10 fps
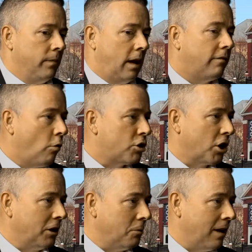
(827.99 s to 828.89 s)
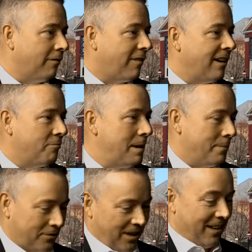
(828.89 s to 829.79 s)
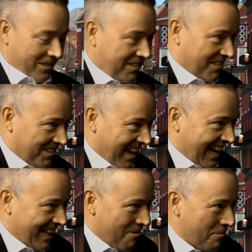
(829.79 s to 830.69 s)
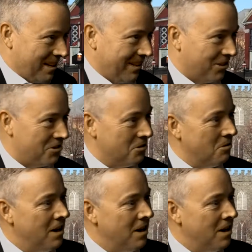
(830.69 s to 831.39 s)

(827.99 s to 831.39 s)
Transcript: Unfortunately, we have 5 people saying this is exactly what we need to do.